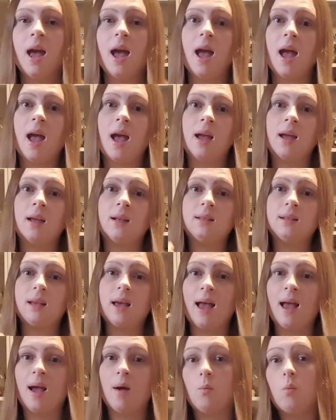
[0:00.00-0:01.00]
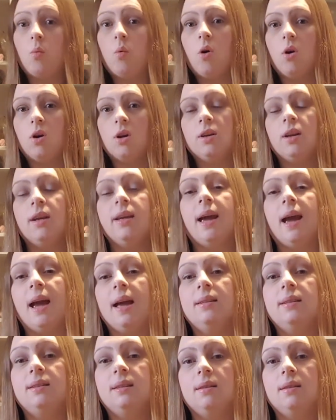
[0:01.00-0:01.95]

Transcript: And what can I add